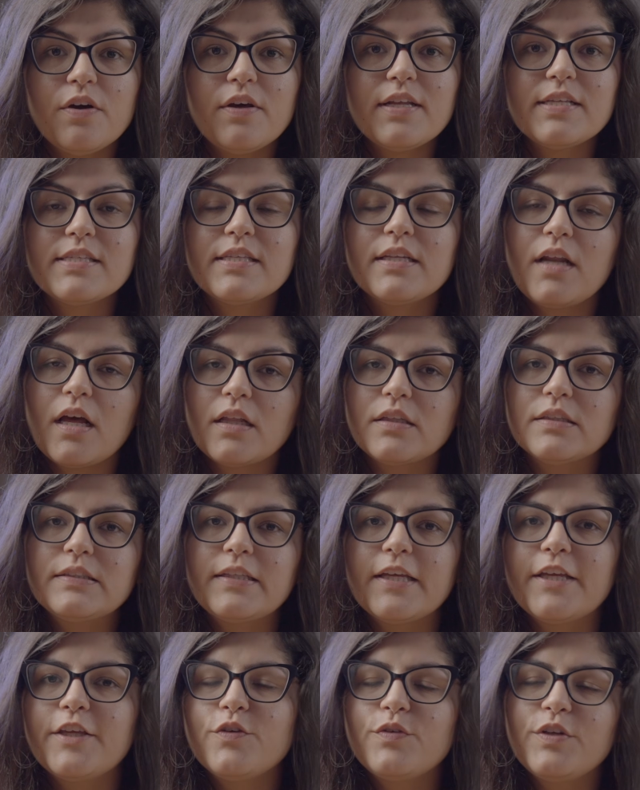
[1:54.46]
is another
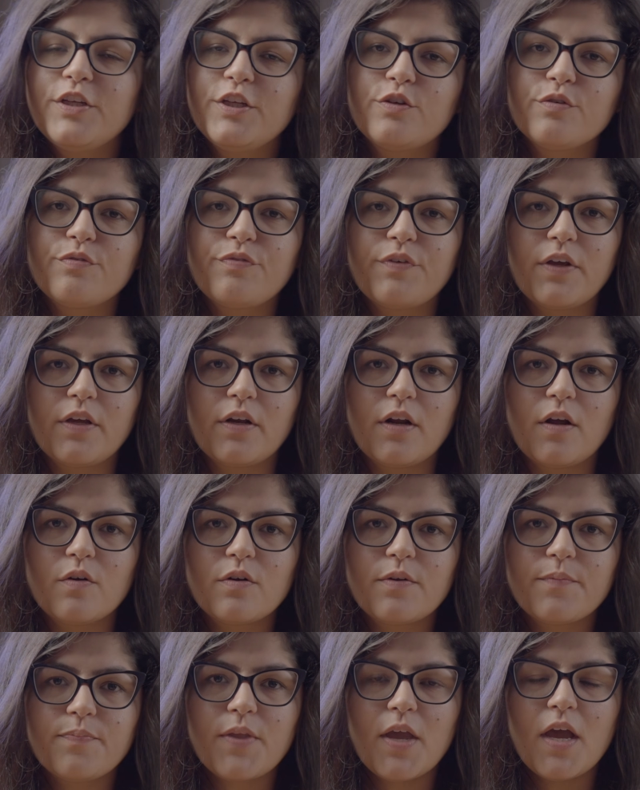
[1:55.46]
thing you need to figure
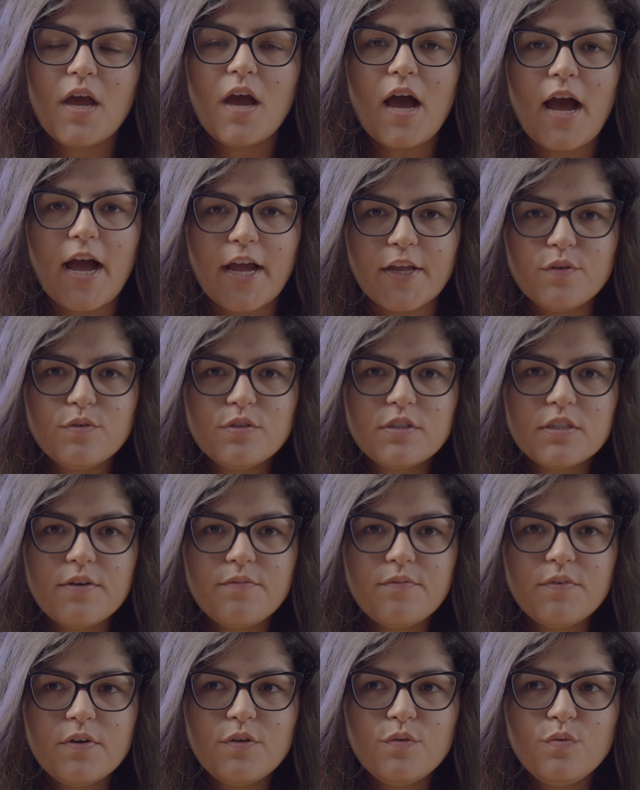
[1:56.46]
out. Are you
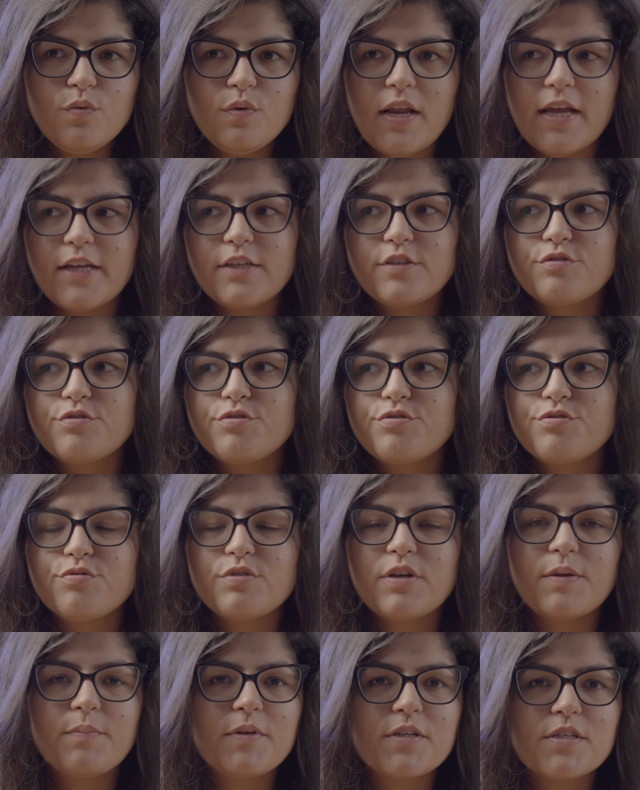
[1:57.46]
someone who likes to
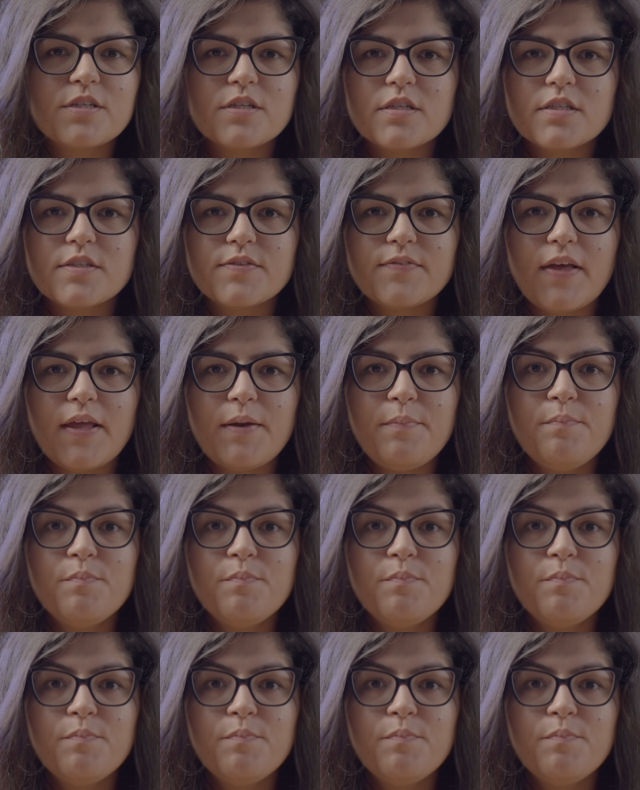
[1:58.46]
shoot images where